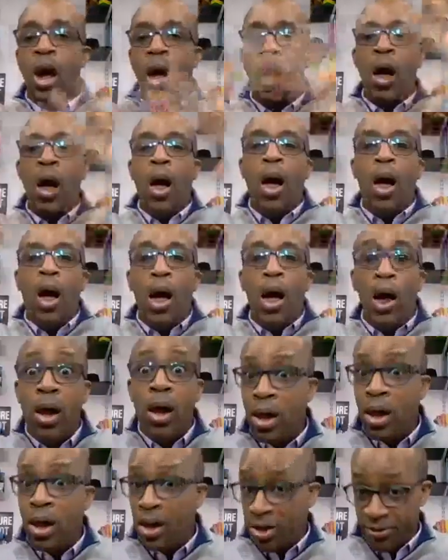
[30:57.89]

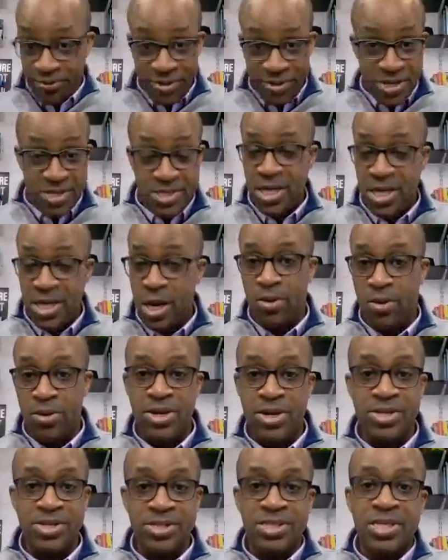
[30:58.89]
All of these
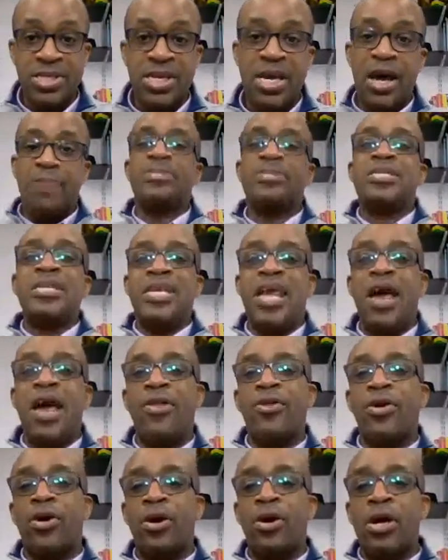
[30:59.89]
areas come
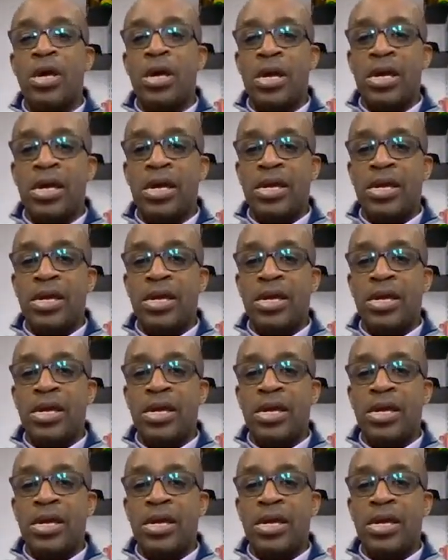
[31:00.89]
together